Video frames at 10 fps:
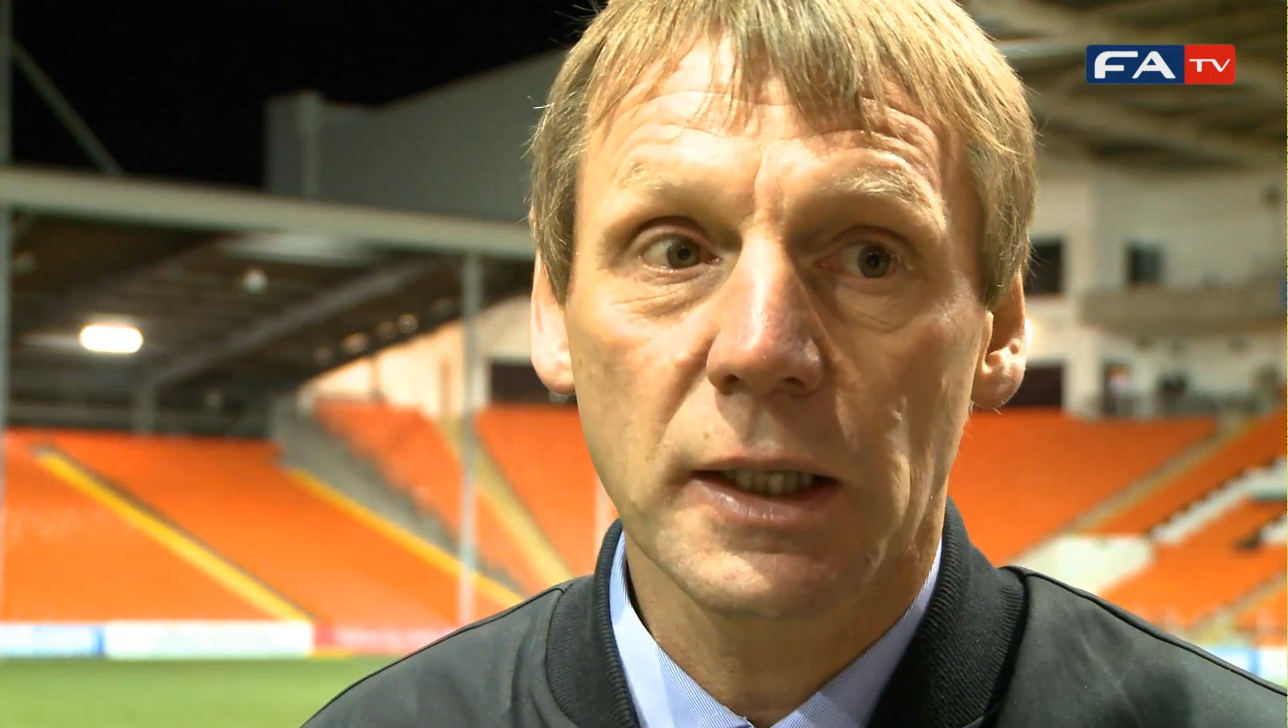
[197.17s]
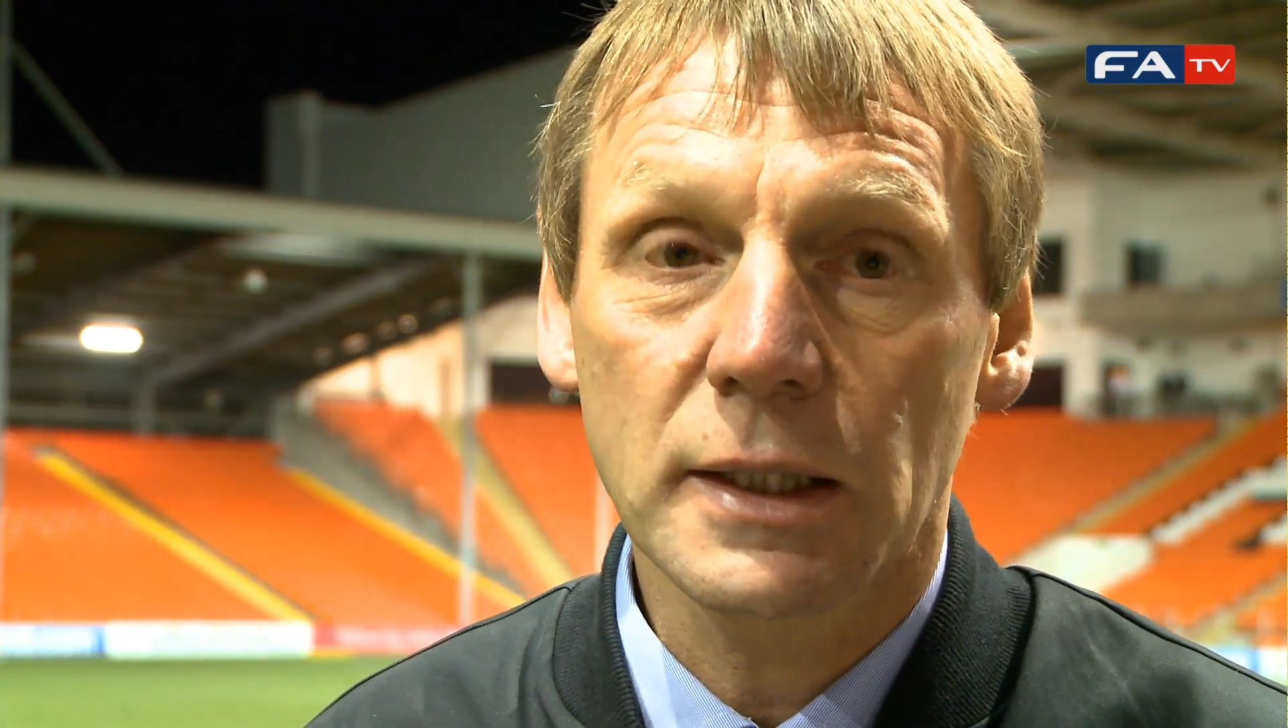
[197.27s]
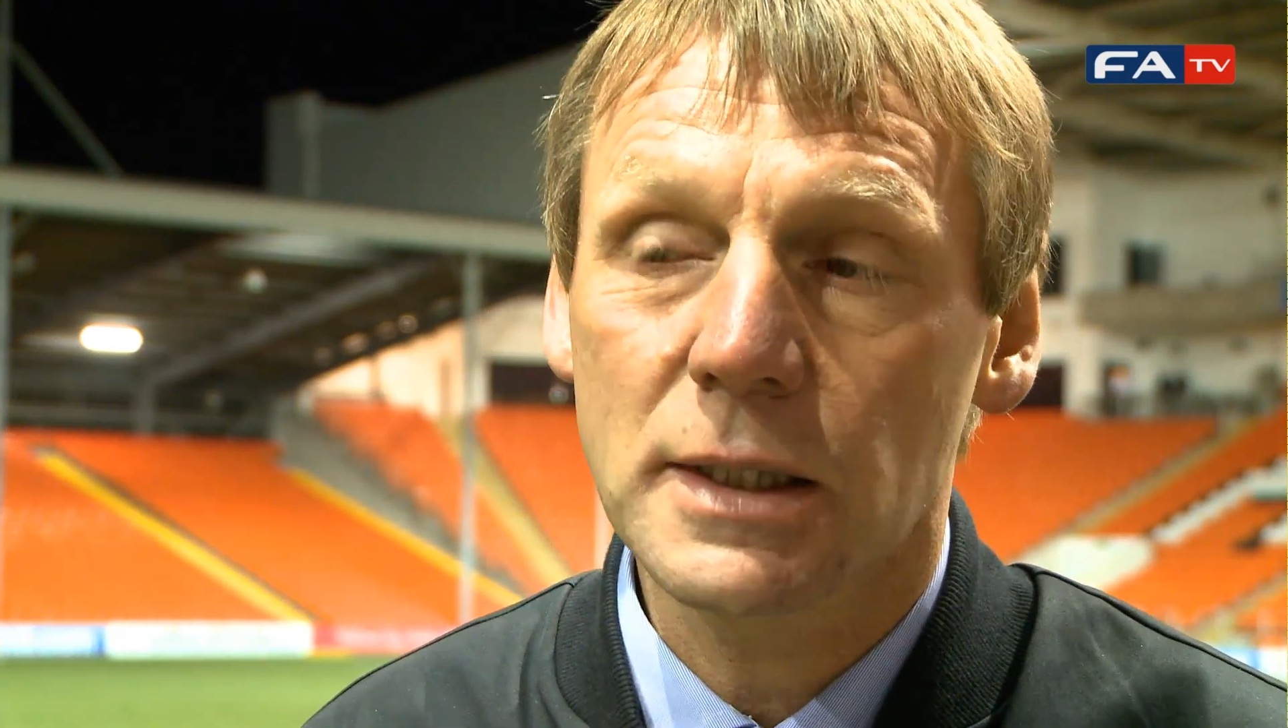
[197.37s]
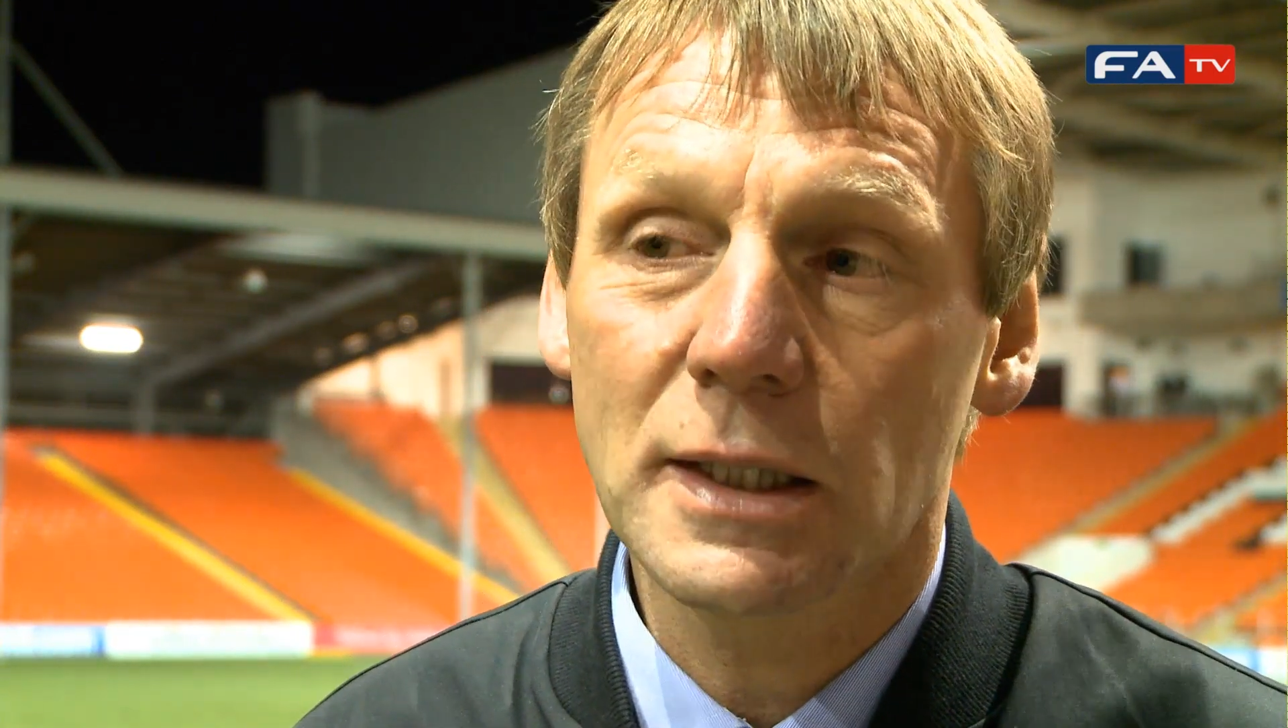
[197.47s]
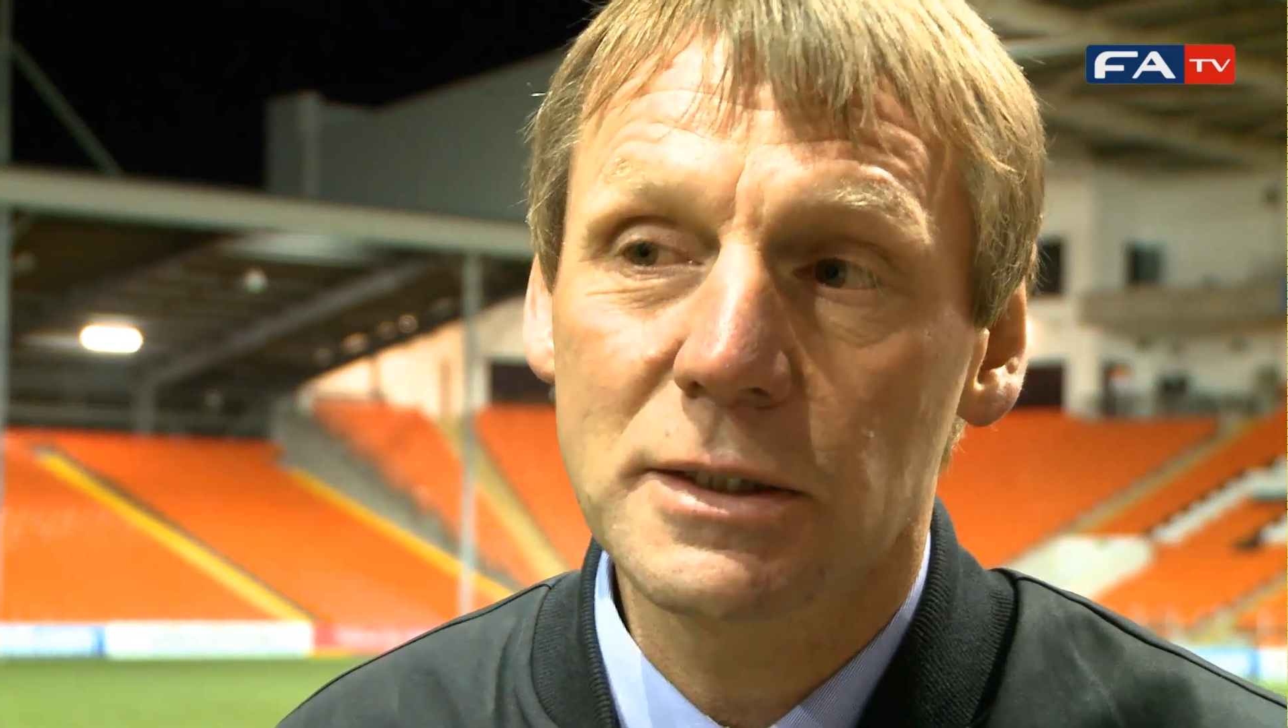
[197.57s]

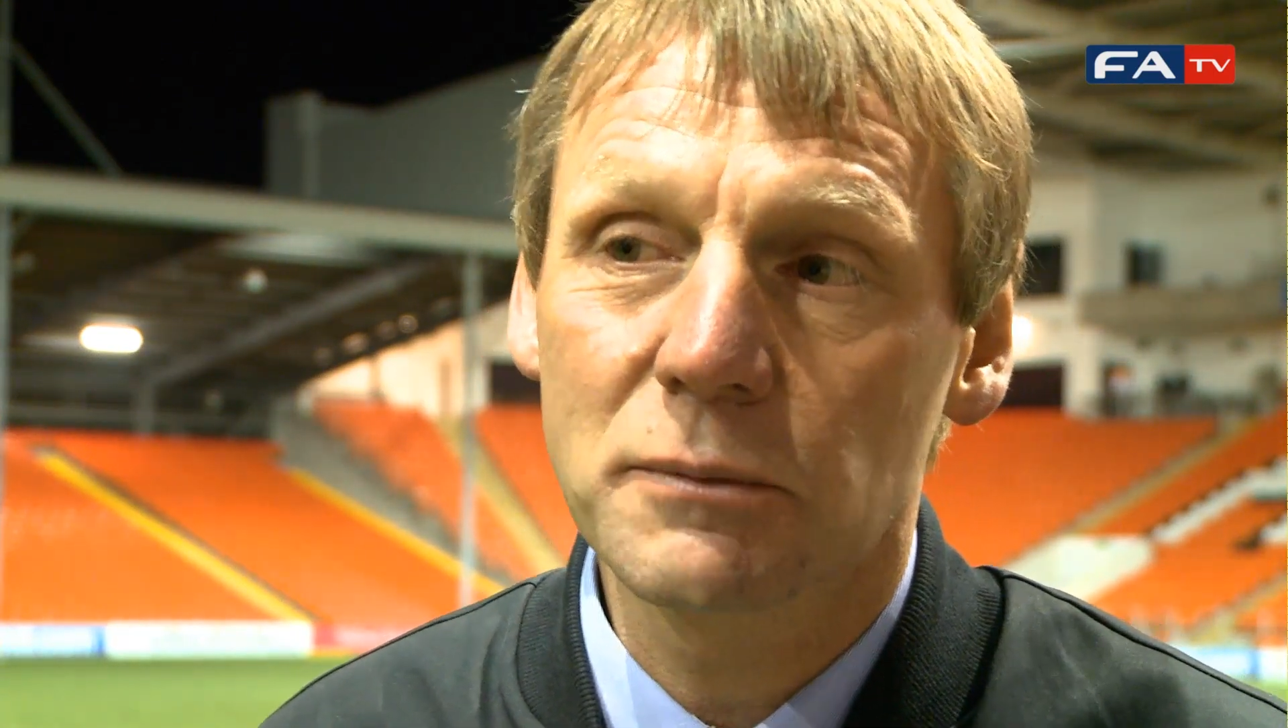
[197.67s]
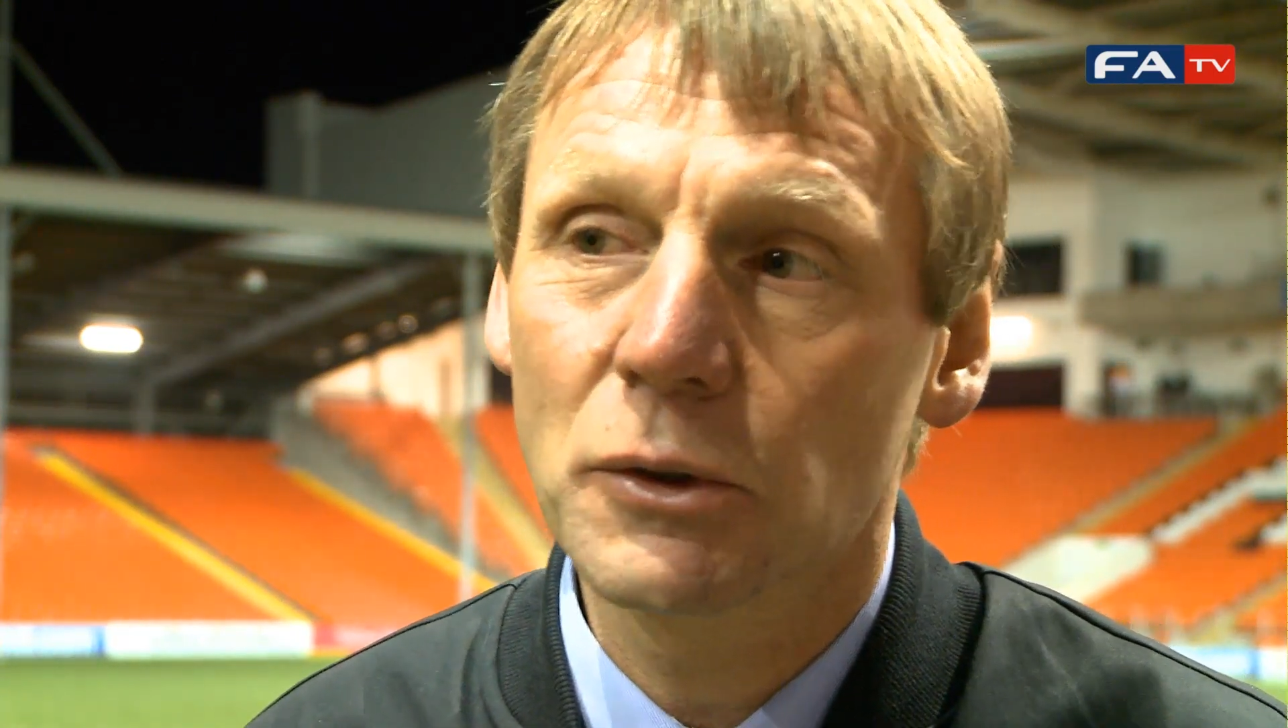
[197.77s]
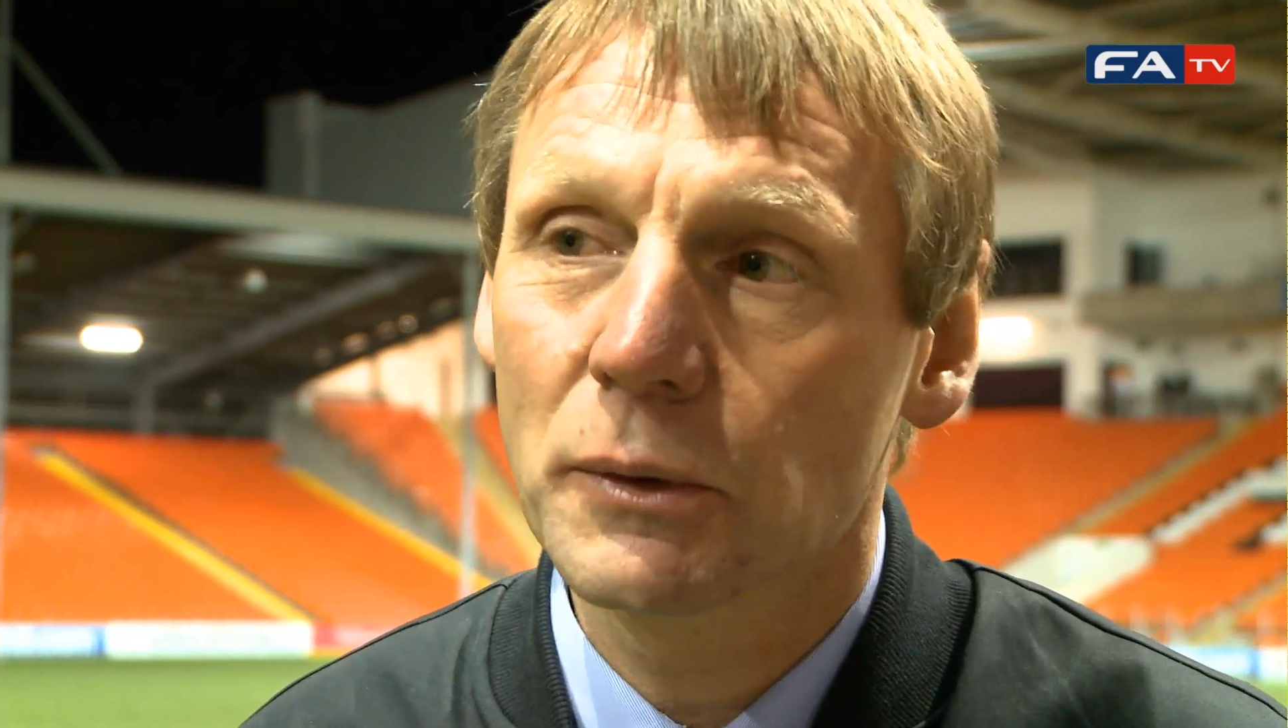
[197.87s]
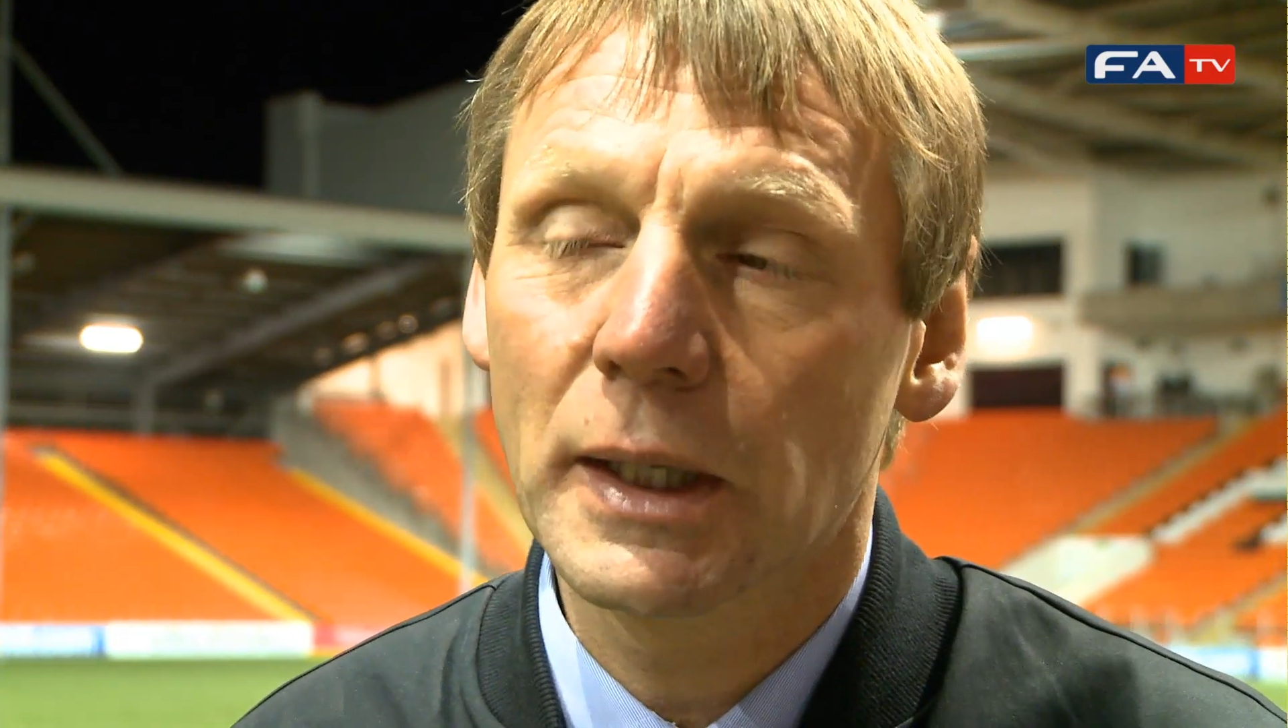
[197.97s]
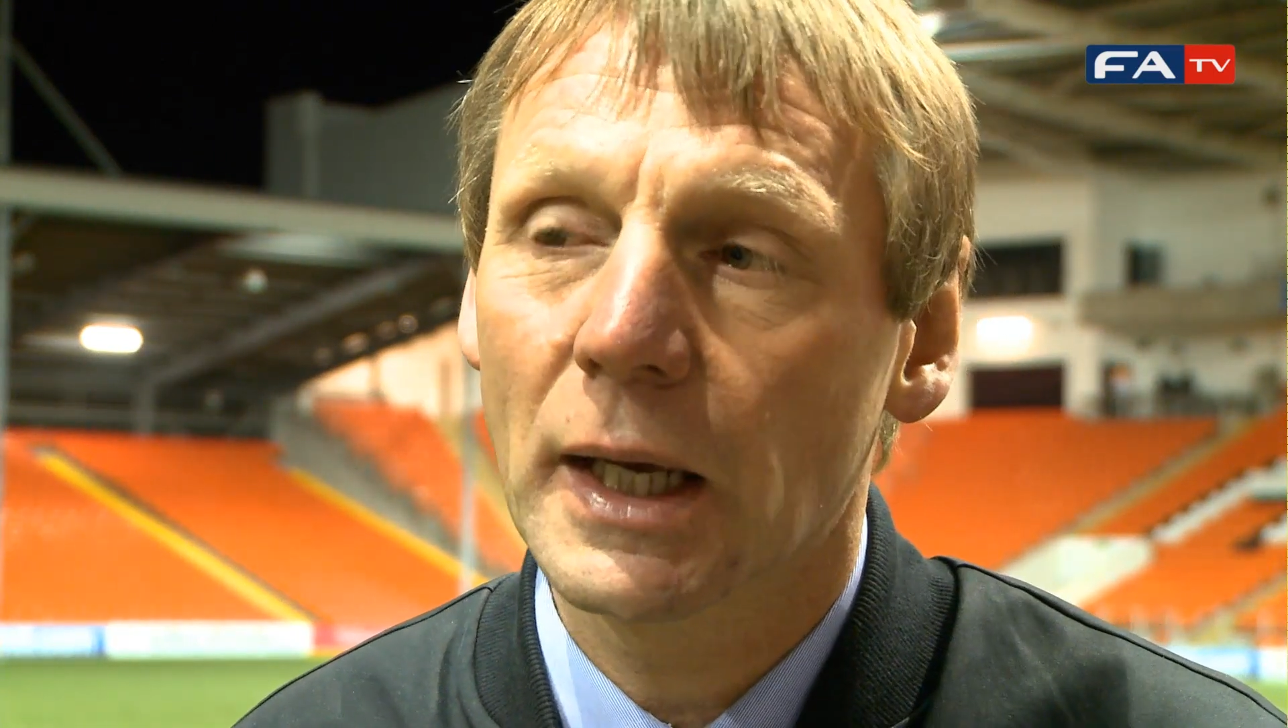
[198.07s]
that takes some doing